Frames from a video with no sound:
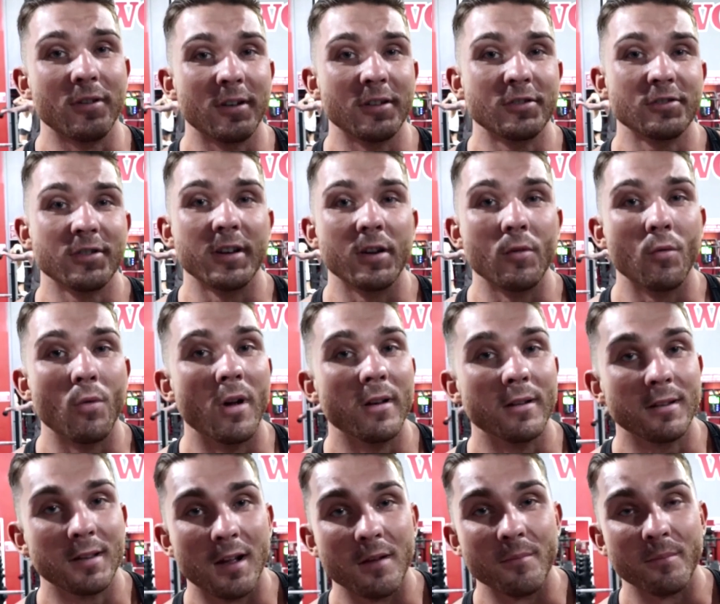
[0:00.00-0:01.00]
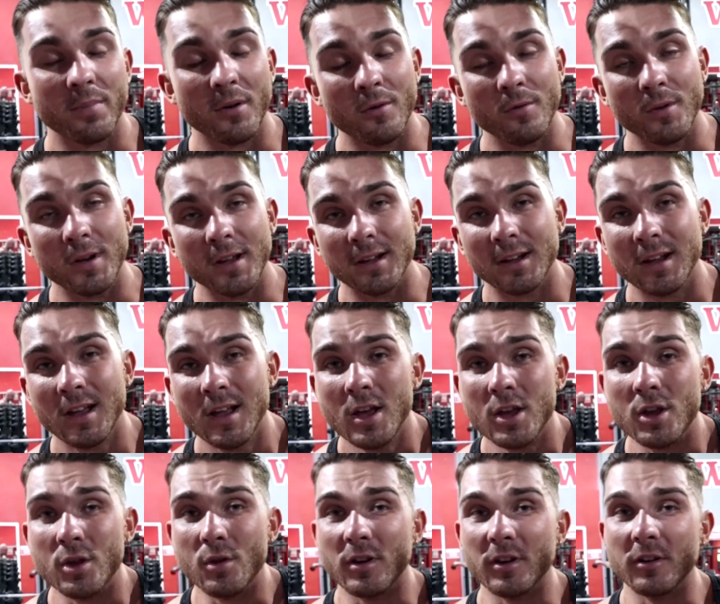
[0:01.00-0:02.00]
going to train it 1 time per week,
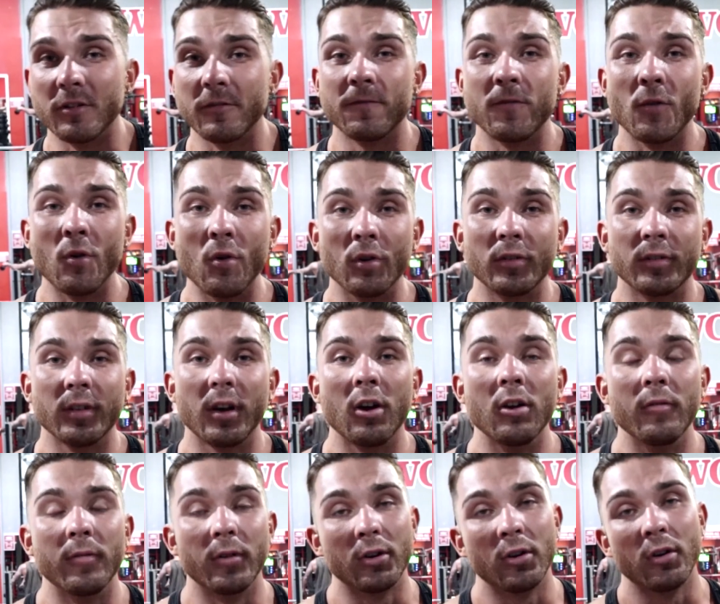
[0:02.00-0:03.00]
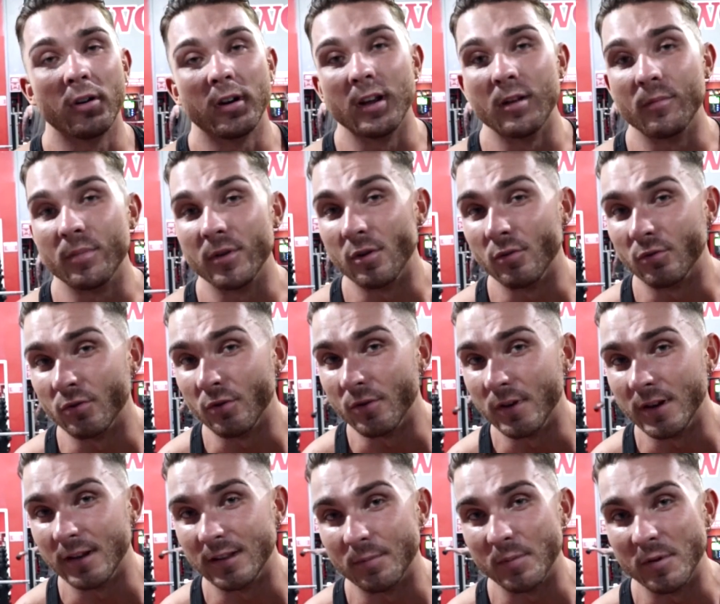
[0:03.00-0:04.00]
you can afford to overcook it, but you do
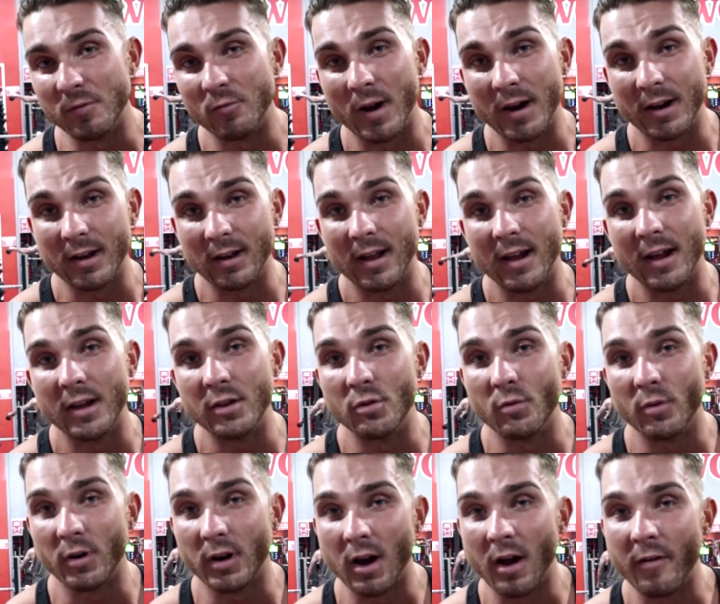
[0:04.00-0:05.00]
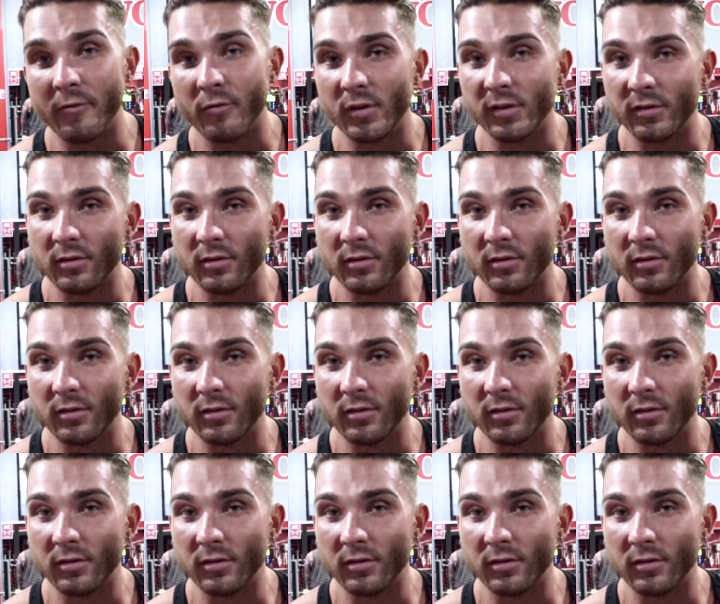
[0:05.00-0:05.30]
need to be regulating your recovery.